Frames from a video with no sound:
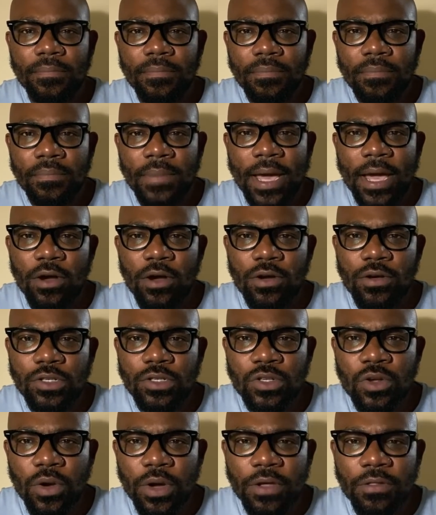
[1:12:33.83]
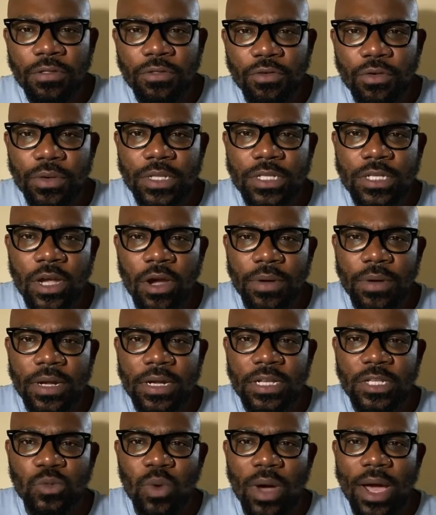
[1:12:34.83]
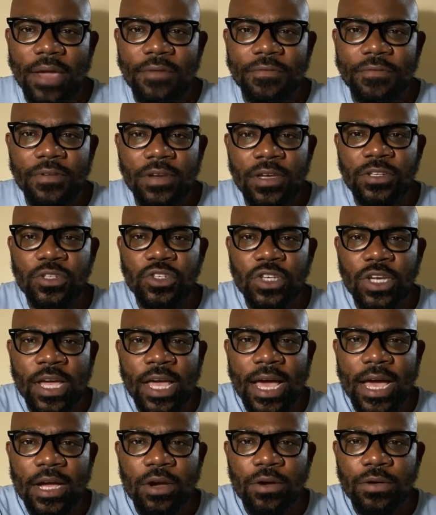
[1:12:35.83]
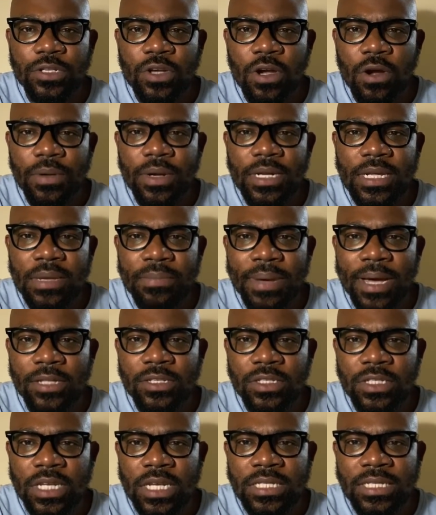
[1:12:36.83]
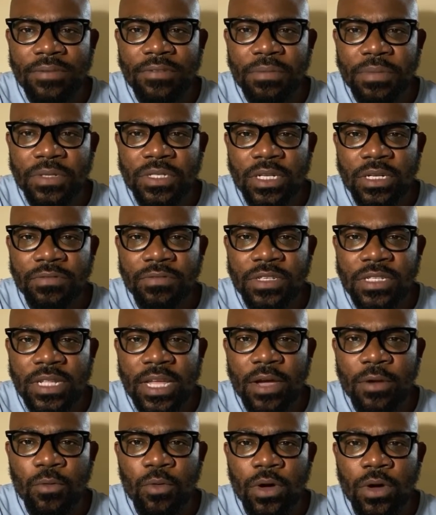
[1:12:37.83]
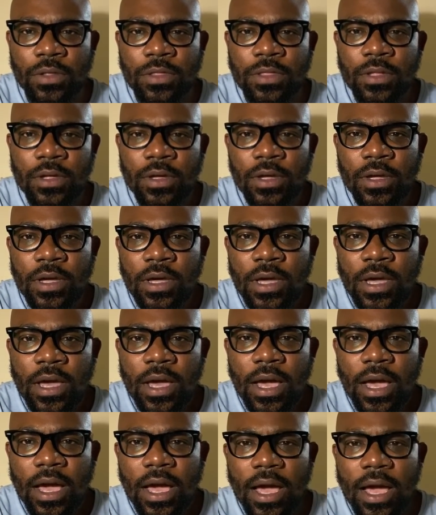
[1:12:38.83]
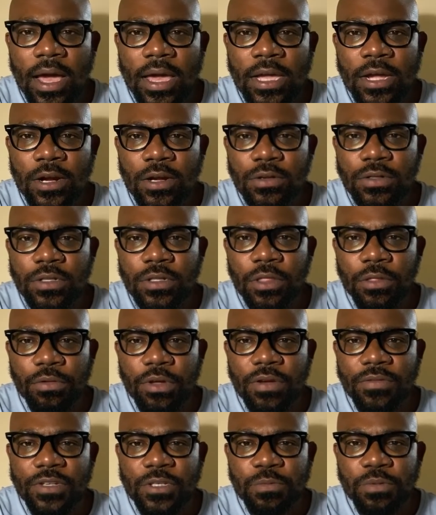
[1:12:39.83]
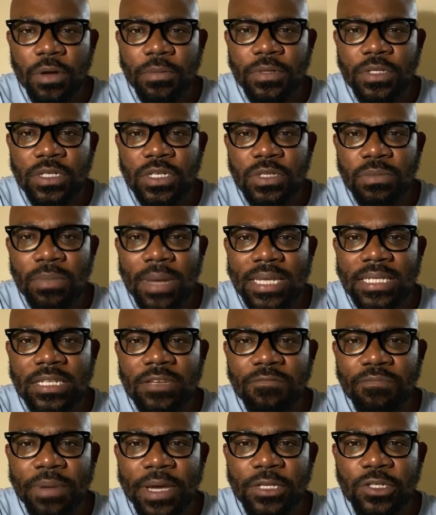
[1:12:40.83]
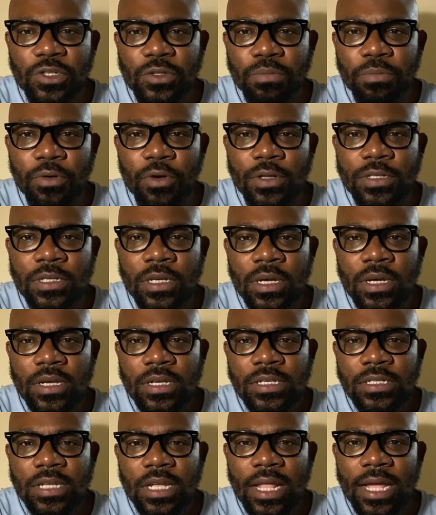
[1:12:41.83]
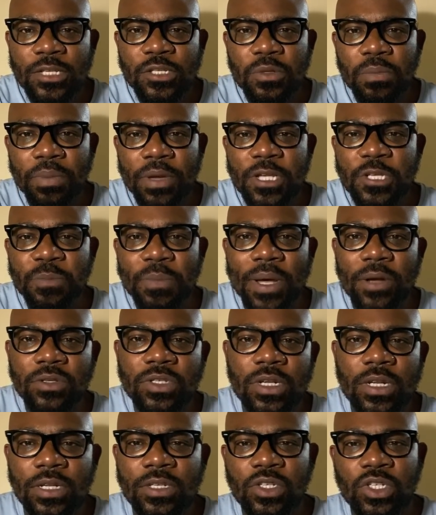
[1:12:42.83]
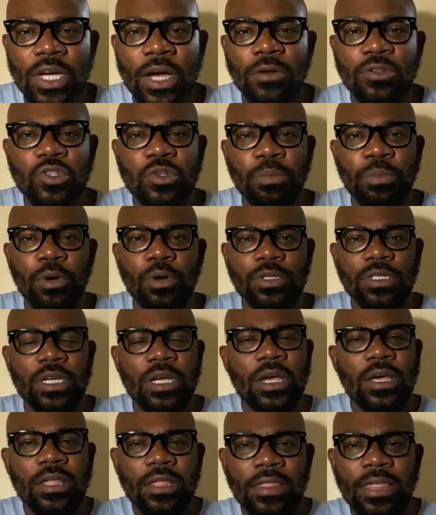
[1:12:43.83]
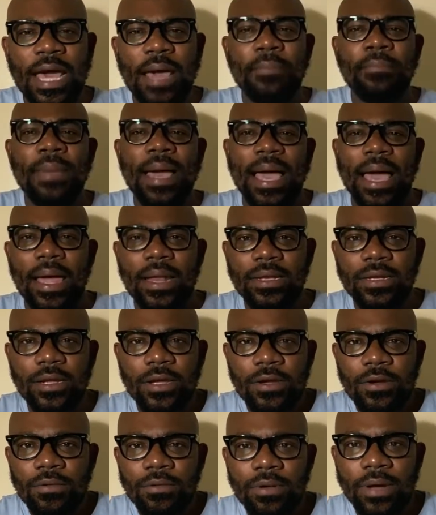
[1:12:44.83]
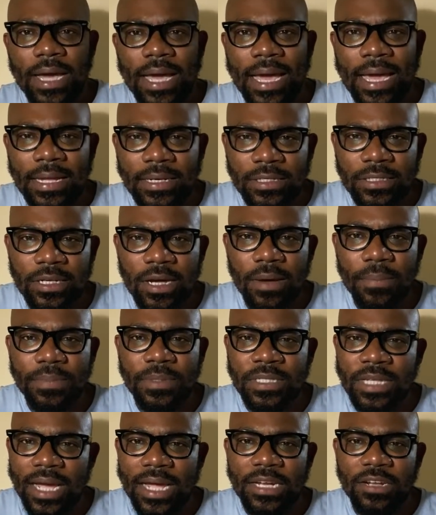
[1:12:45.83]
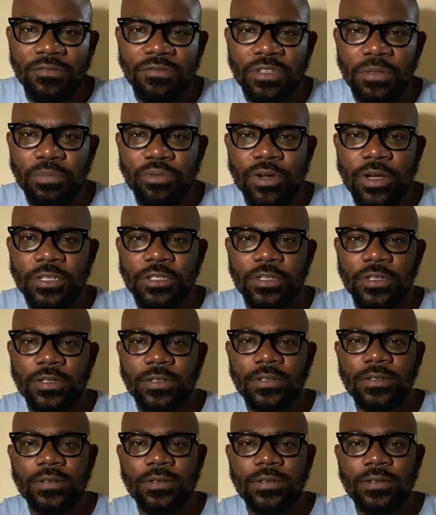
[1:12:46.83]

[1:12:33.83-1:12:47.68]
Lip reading: My uncle is going through it currently. His wife in Chicago is currently about to take 70% of his net worth, including 3 of his properties, massive pension pot, still has to pay spousal and child support. That man will end up dying of depression.